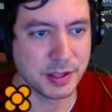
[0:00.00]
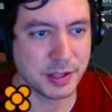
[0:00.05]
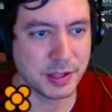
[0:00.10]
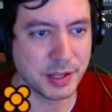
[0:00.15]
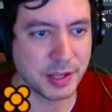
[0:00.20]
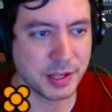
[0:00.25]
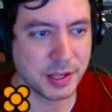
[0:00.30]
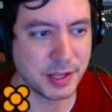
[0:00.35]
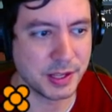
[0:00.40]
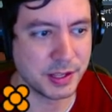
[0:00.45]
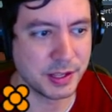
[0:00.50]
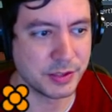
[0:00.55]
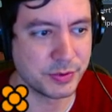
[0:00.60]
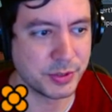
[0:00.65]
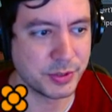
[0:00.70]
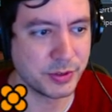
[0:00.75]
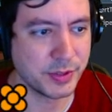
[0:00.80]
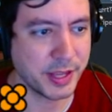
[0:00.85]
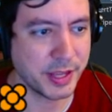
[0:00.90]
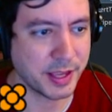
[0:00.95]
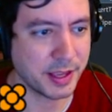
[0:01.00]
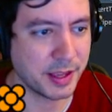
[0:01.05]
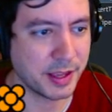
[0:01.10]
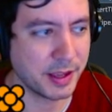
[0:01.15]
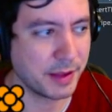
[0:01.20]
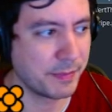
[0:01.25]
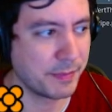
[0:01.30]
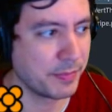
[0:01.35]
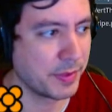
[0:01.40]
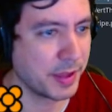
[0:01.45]
So we do like
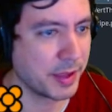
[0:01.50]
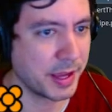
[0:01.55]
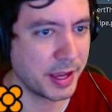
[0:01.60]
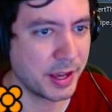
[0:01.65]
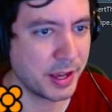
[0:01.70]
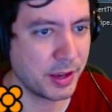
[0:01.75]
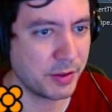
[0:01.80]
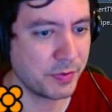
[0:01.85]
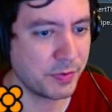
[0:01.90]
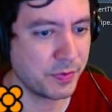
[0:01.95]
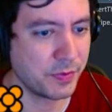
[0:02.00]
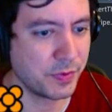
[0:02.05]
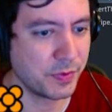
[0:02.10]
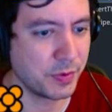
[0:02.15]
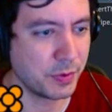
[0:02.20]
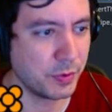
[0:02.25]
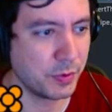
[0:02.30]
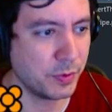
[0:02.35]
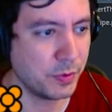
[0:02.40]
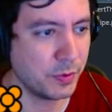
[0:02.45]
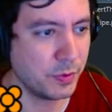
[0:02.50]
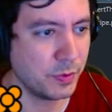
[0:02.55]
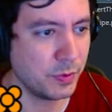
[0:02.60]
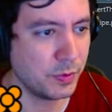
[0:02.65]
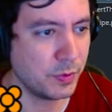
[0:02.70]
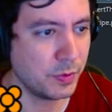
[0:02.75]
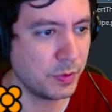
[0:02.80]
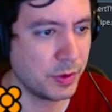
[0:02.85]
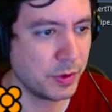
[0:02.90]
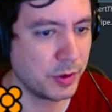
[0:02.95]
alpha, ooh,
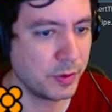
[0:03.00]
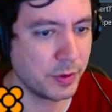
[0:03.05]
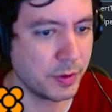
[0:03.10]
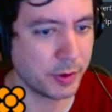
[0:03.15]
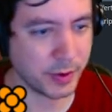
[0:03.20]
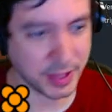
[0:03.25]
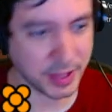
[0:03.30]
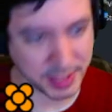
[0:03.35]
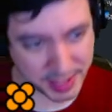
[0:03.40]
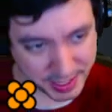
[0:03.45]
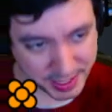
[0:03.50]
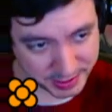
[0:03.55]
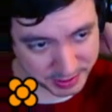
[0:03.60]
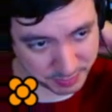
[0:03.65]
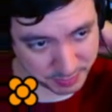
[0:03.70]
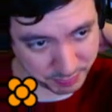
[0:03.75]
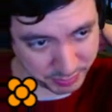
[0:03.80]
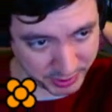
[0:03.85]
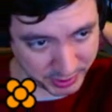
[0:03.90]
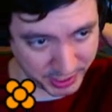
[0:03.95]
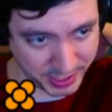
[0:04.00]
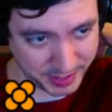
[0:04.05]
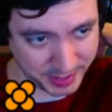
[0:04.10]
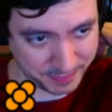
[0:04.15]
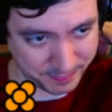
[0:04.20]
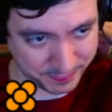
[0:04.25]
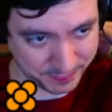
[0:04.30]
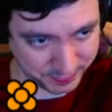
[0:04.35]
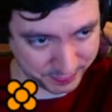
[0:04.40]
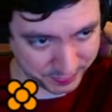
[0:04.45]
no, okay, yes, but
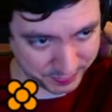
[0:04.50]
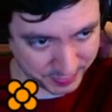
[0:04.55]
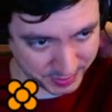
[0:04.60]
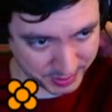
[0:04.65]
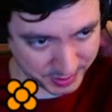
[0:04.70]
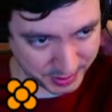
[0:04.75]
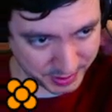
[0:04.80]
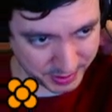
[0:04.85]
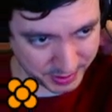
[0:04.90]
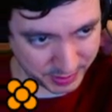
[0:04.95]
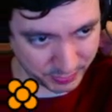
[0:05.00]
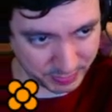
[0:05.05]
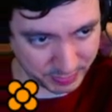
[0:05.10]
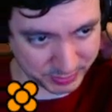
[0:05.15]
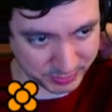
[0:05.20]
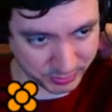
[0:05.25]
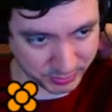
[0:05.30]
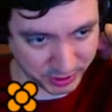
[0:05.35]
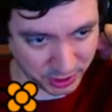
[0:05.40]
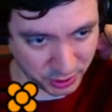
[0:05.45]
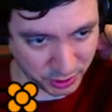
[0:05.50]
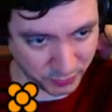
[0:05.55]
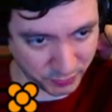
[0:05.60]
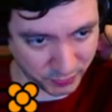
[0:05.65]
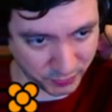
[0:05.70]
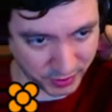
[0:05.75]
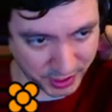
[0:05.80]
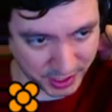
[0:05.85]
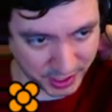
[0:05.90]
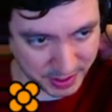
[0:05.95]
then we mess with the
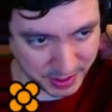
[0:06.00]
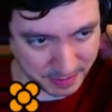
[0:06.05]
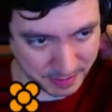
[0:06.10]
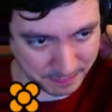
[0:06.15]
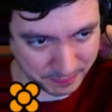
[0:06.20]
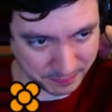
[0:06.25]
UV